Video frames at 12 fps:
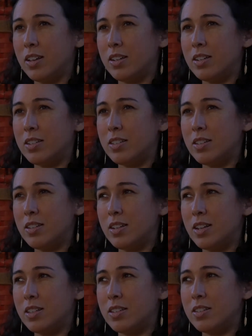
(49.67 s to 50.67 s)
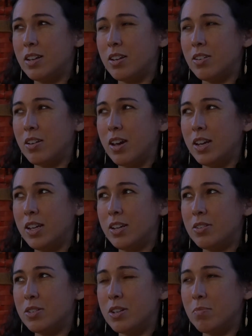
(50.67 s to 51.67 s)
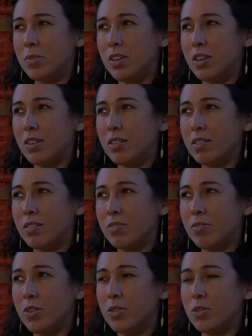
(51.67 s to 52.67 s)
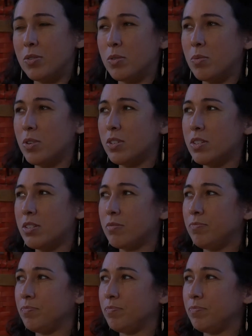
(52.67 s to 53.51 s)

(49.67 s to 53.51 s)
I listened and I listened. I could kind of hear something further in the woods.